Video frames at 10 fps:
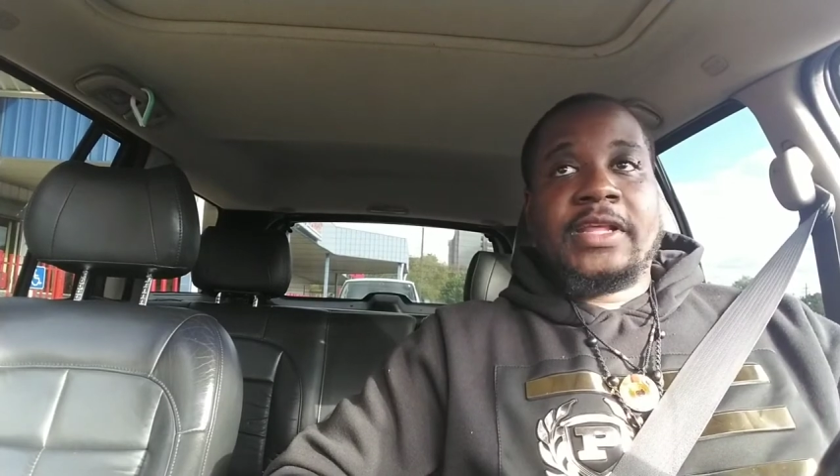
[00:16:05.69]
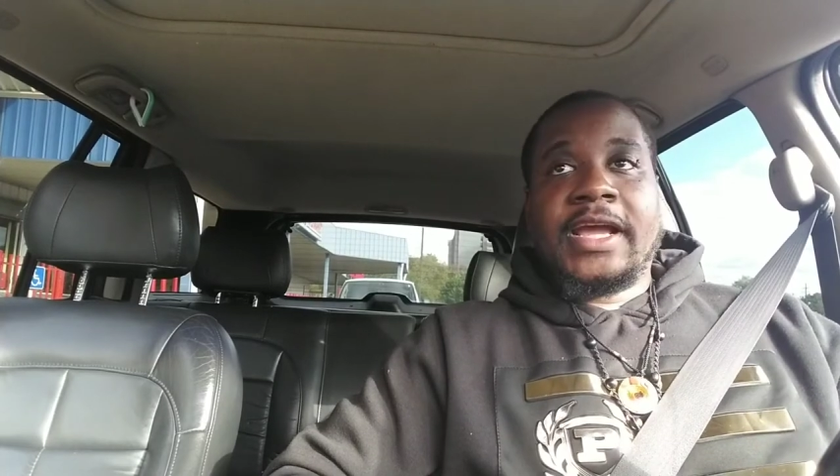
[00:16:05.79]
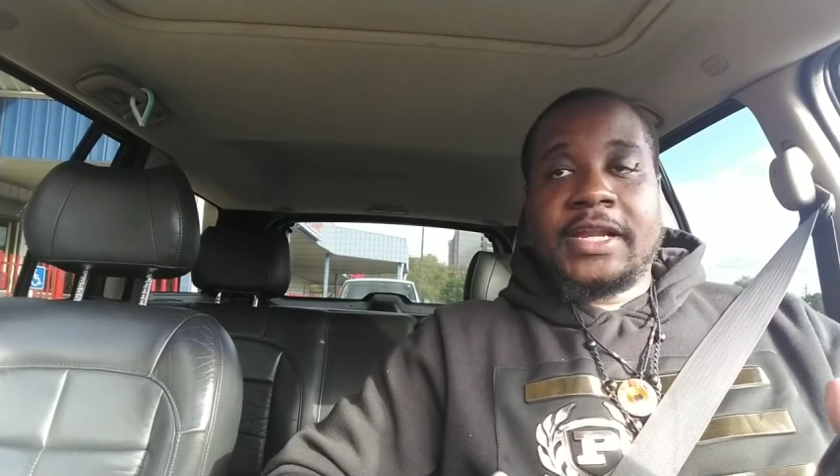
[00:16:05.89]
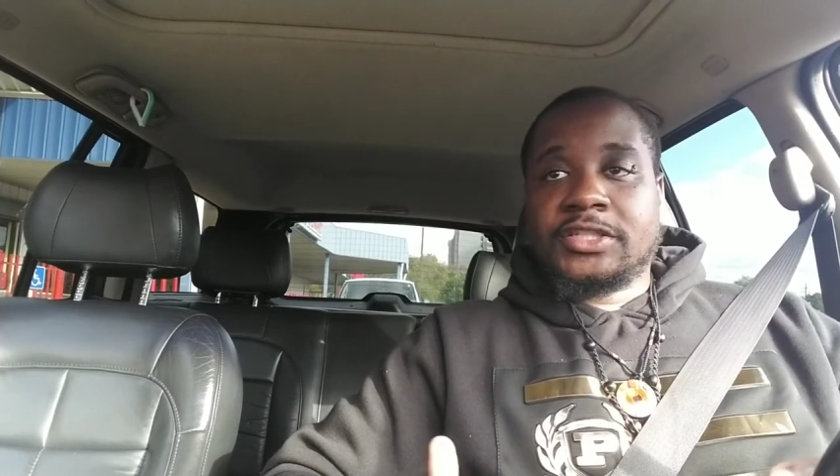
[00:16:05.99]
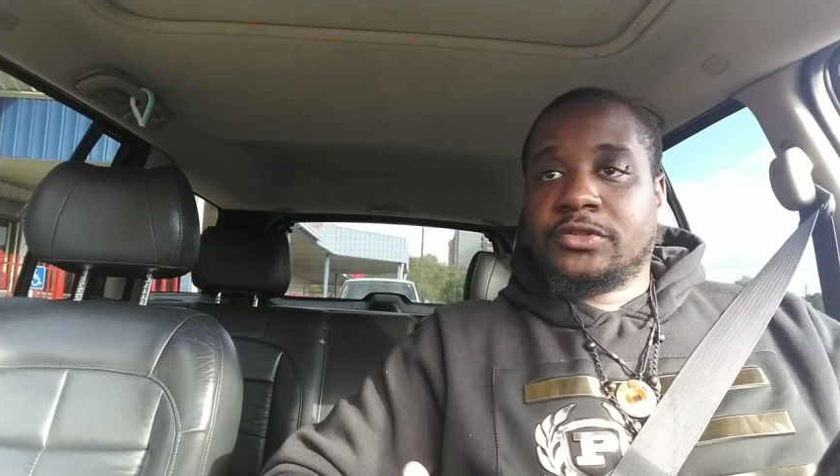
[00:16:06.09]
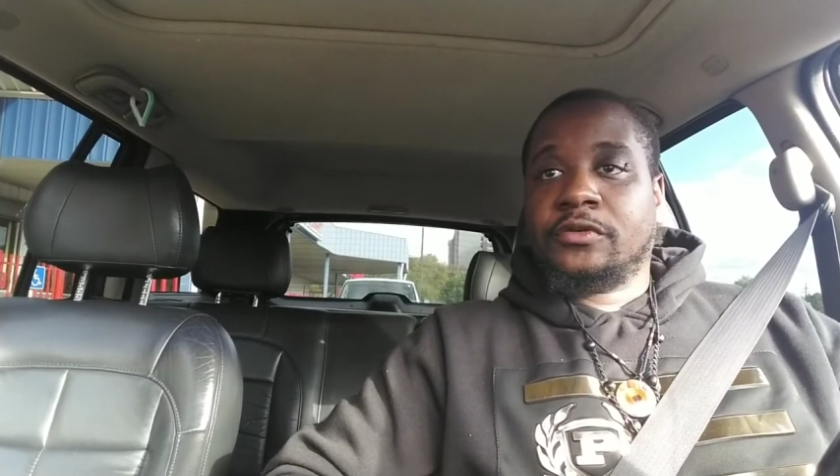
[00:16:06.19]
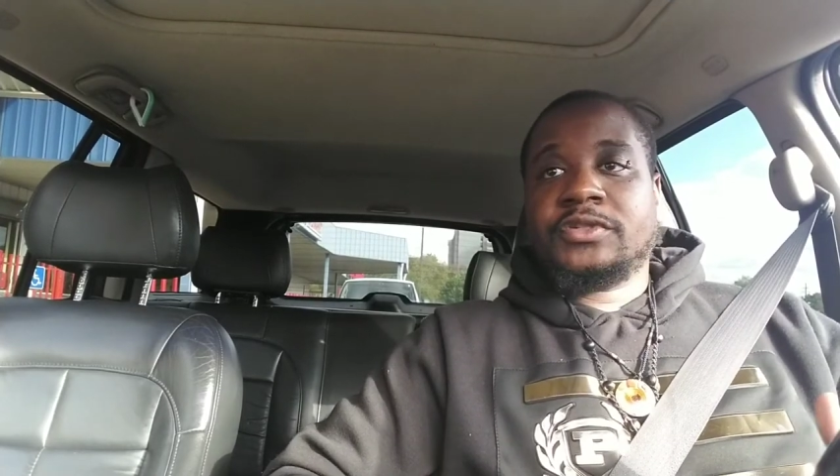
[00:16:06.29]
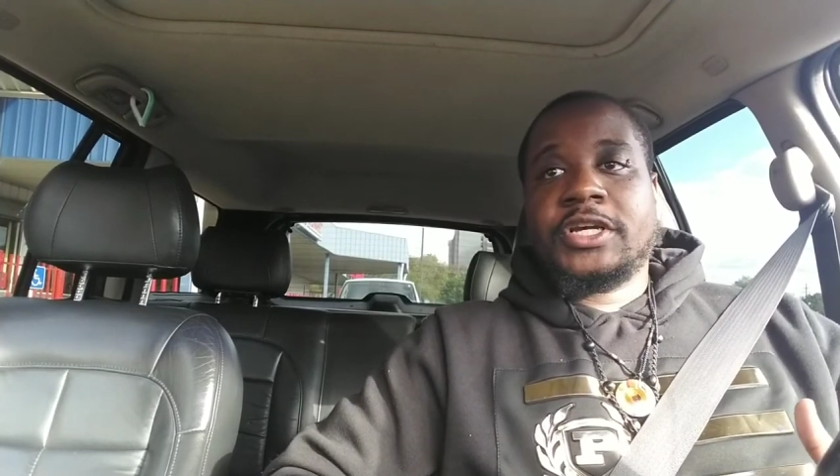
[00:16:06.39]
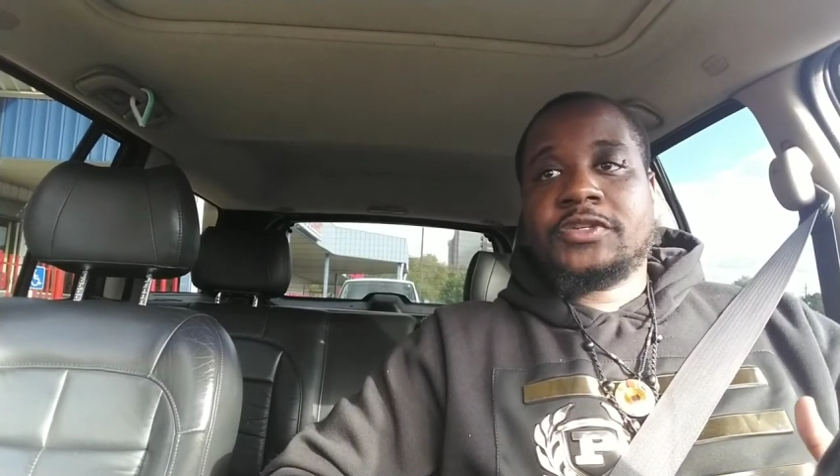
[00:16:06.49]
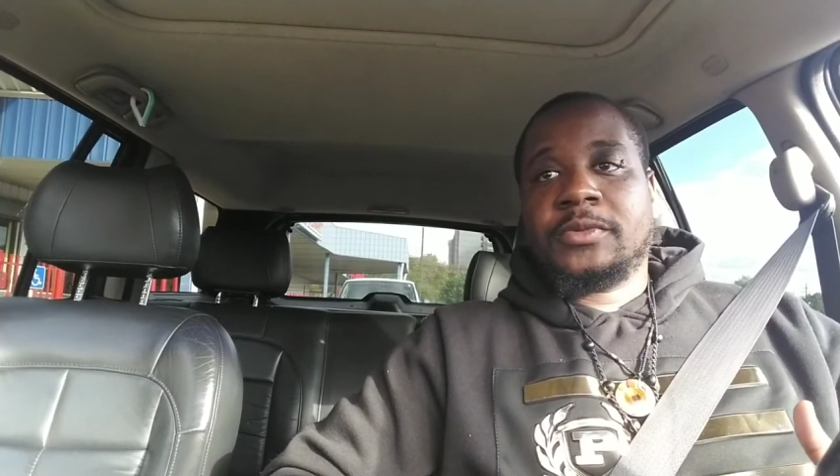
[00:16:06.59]
got to serve
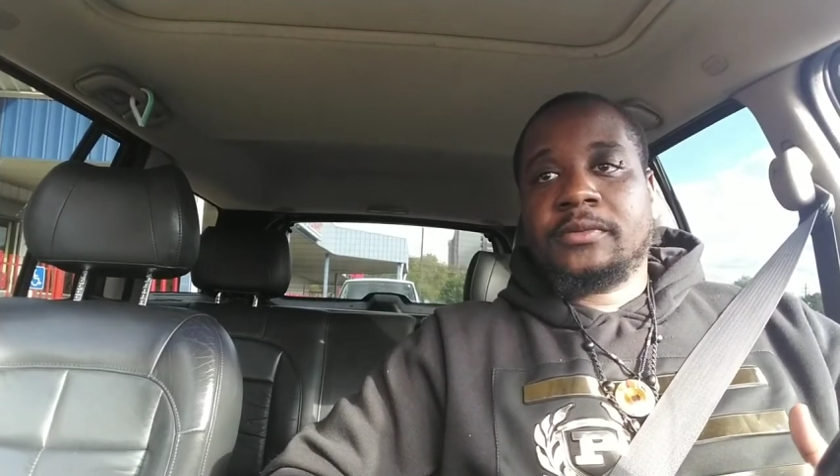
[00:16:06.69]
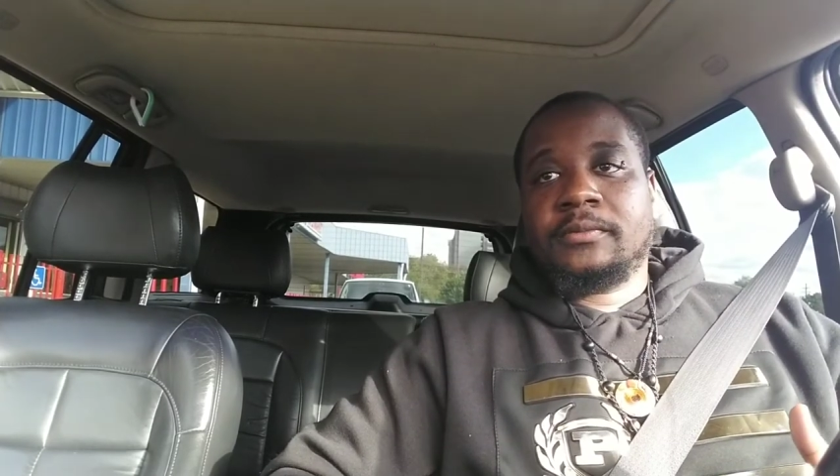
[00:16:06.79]
judgment.